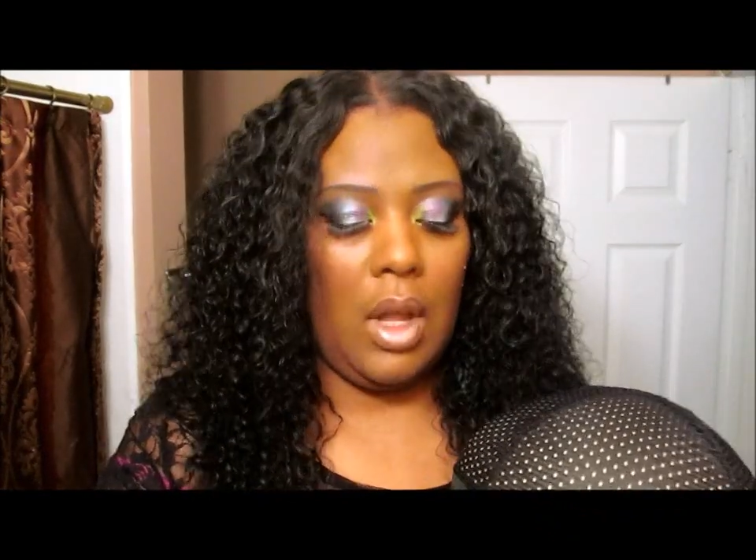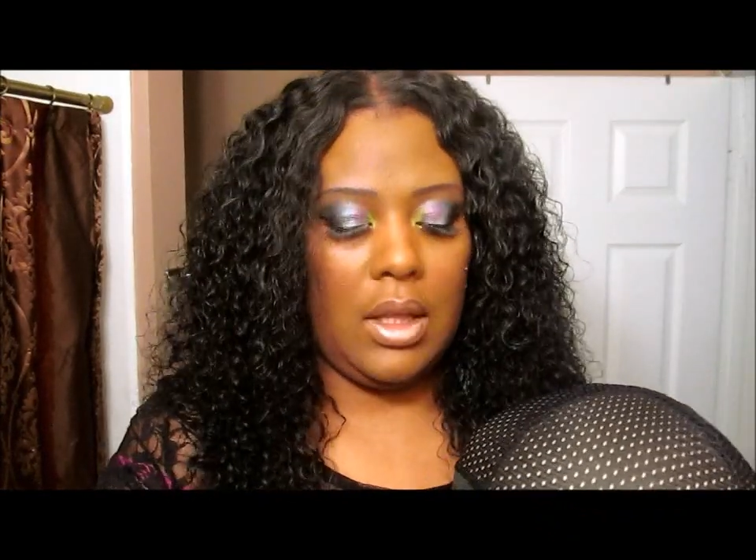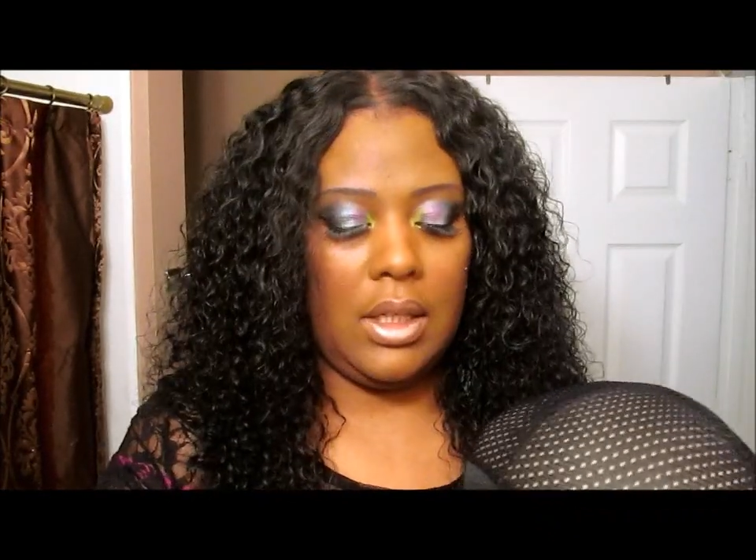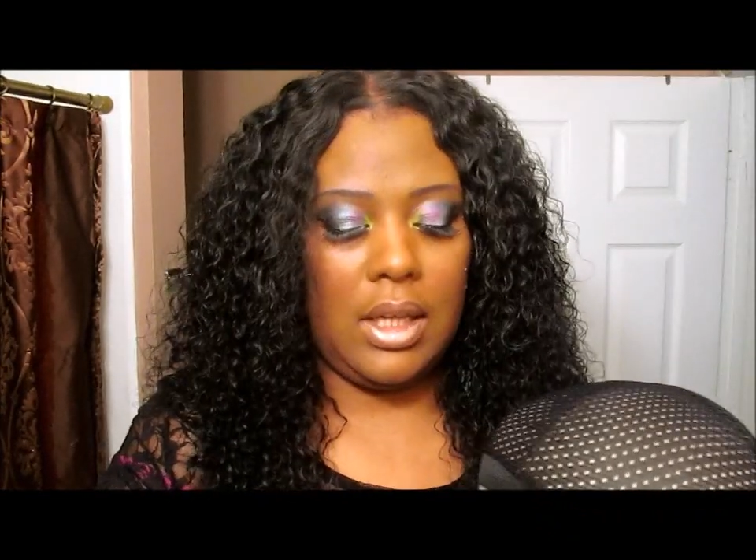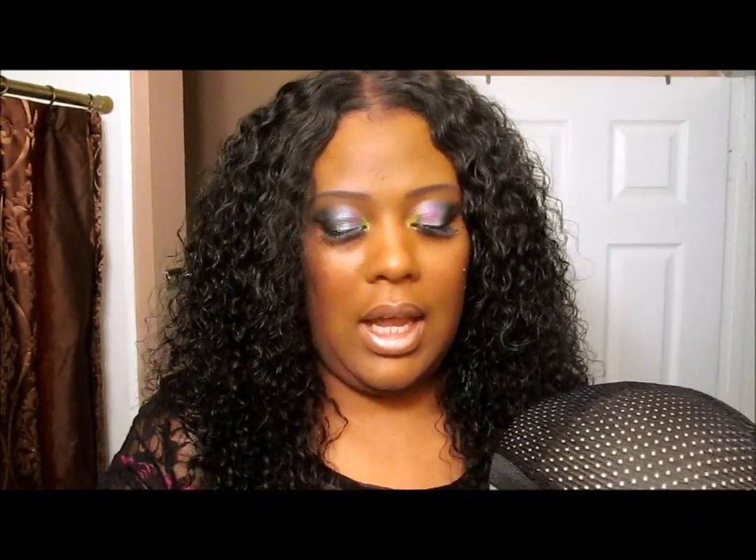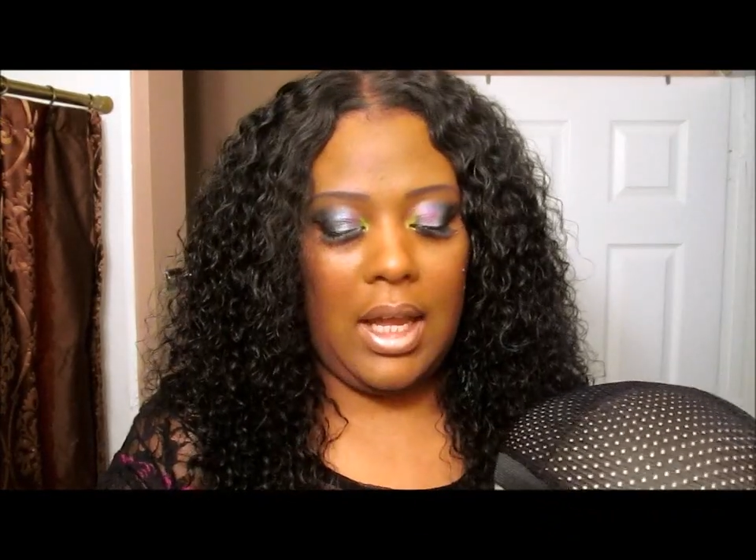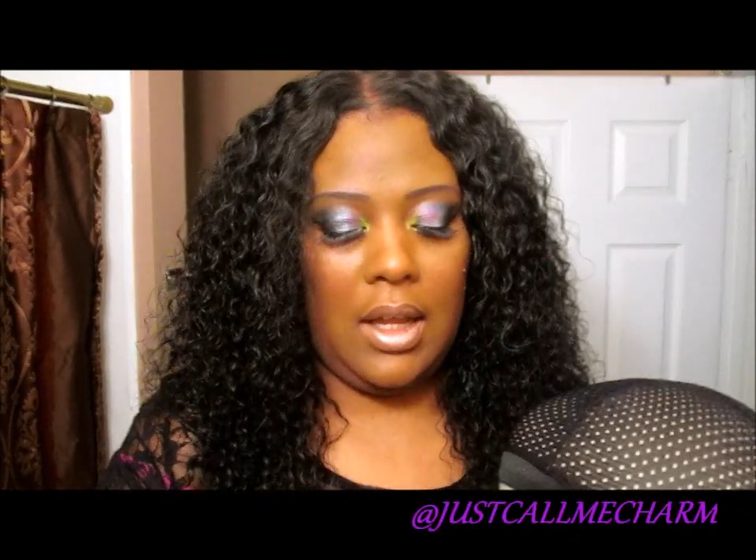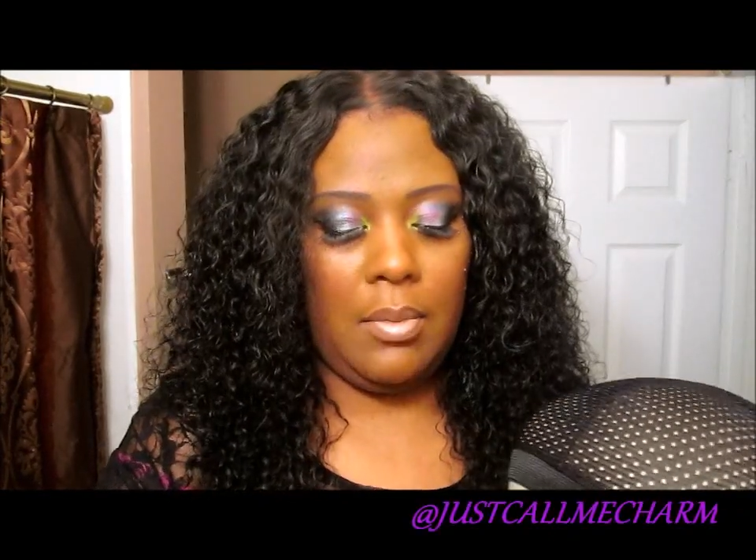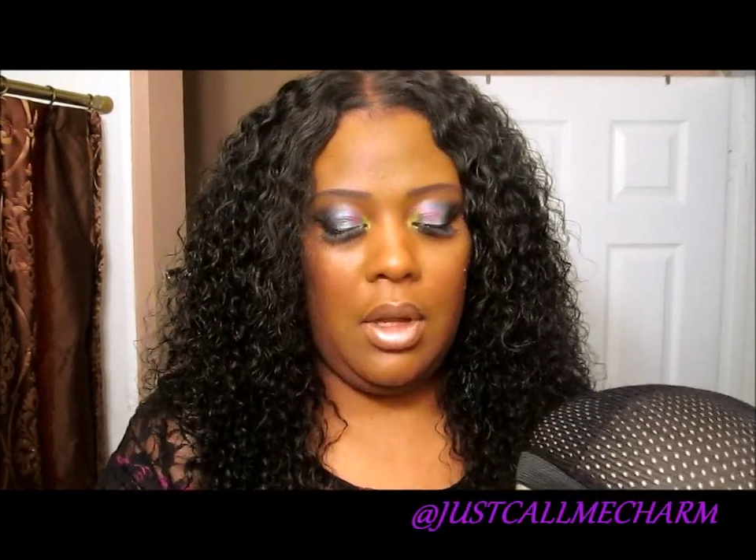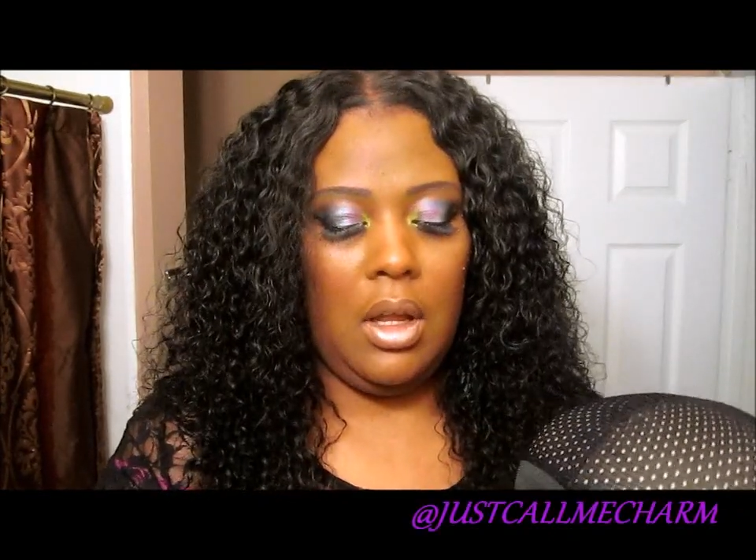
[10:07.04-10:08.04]

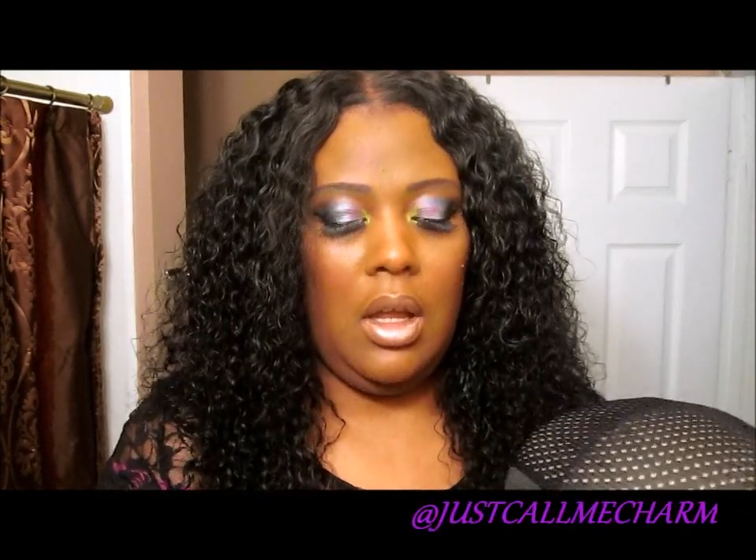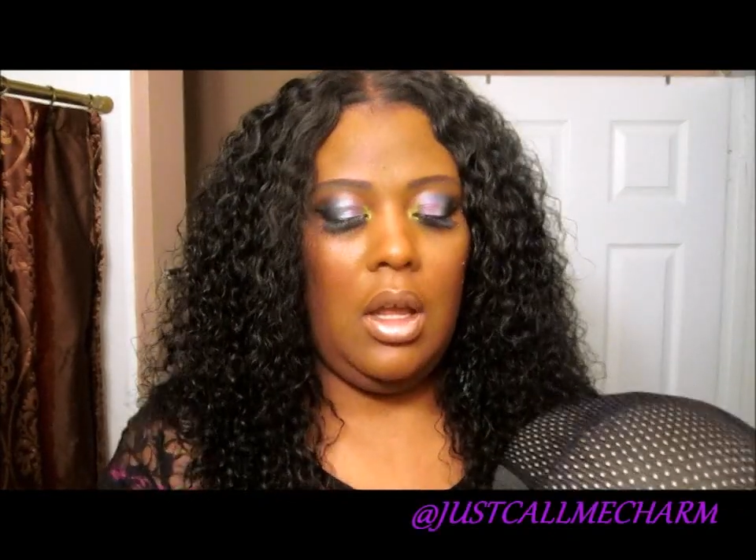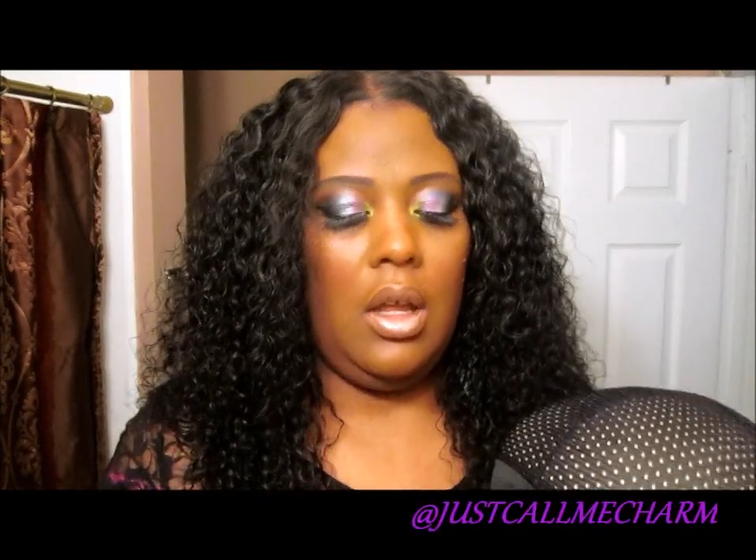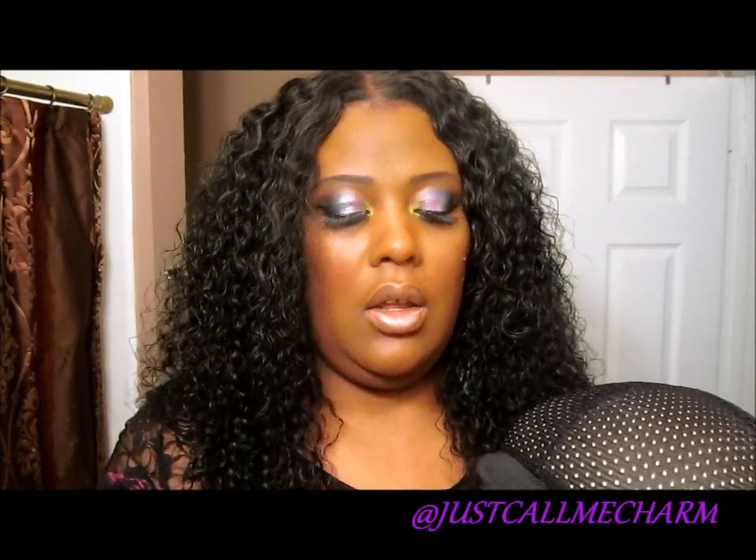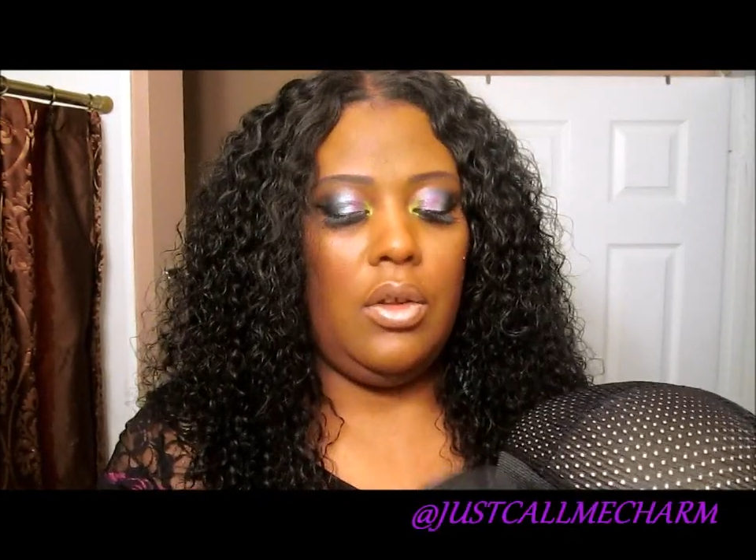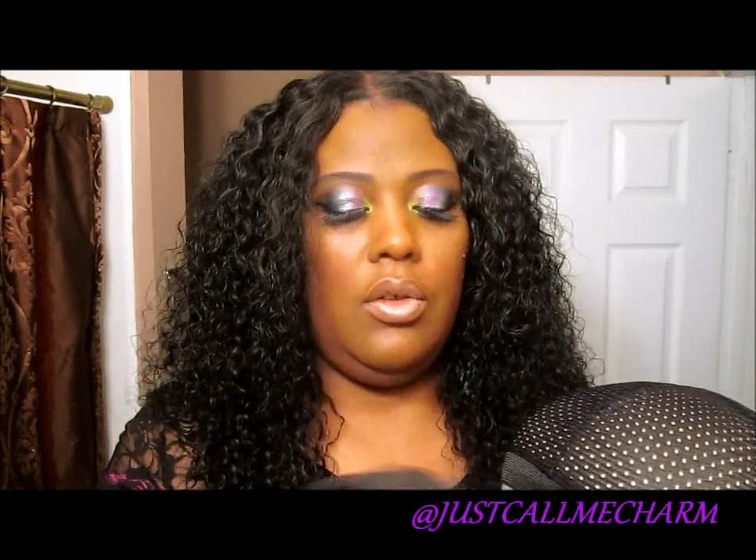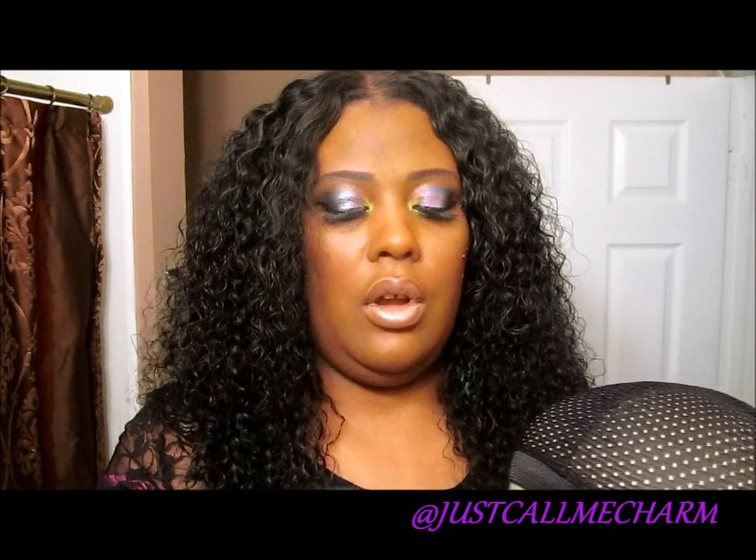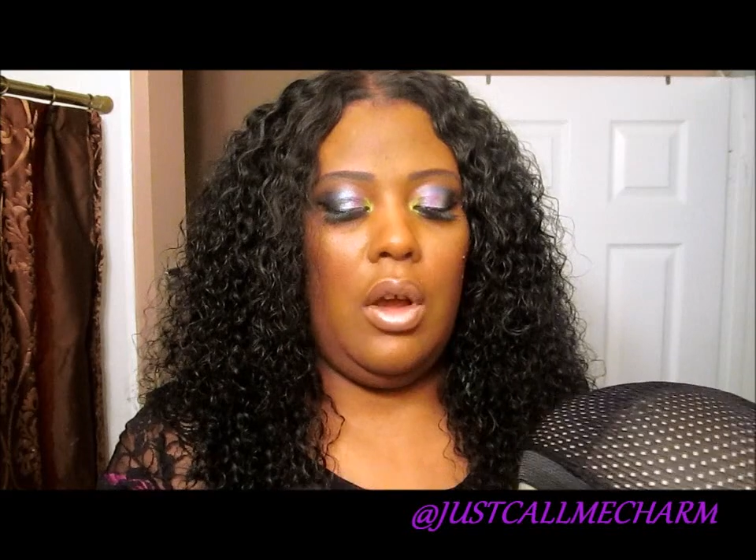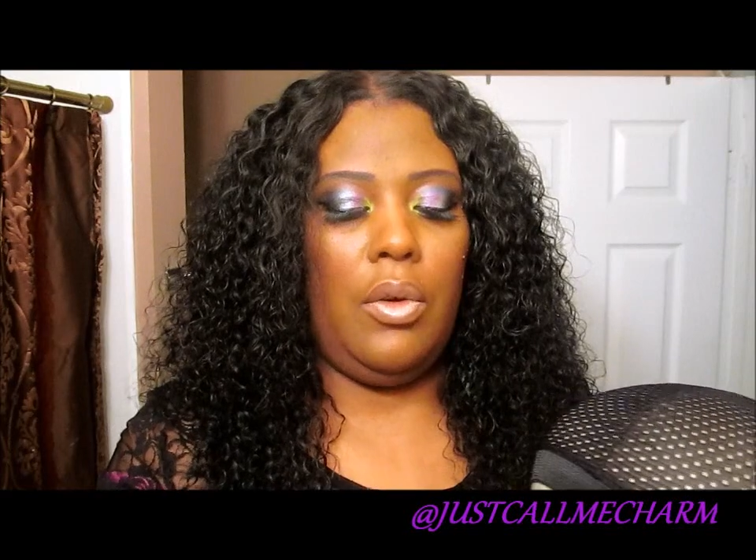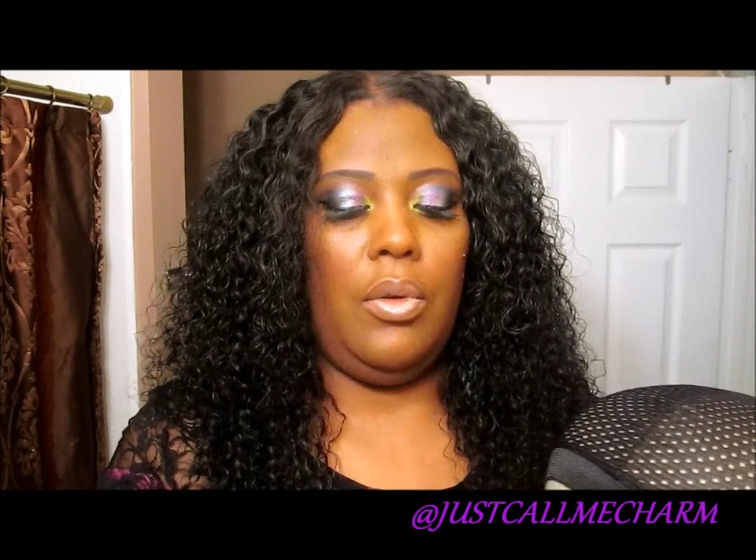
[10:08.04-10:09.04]
same, you
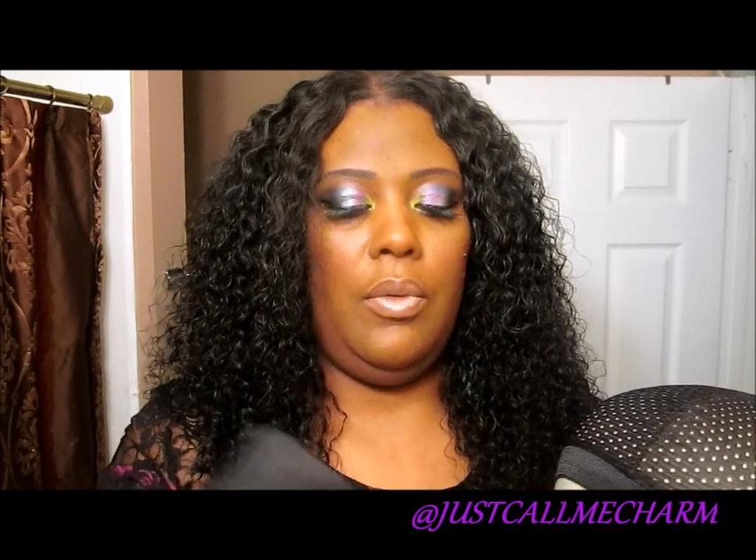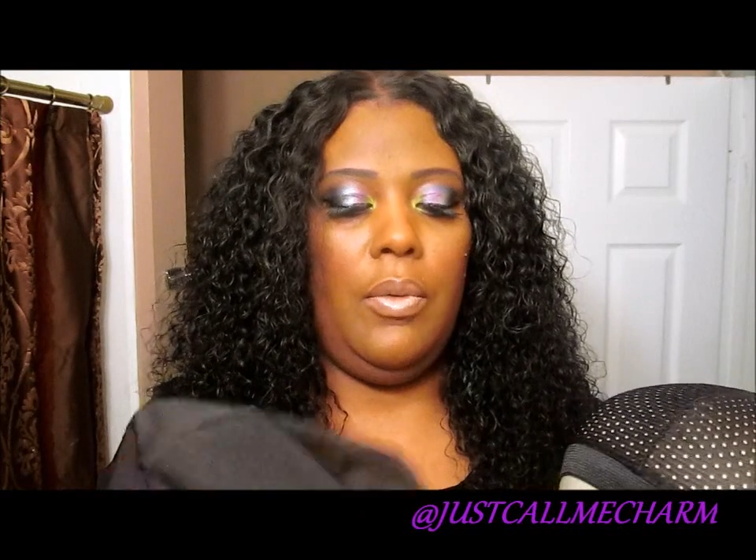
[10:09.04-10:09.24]
know,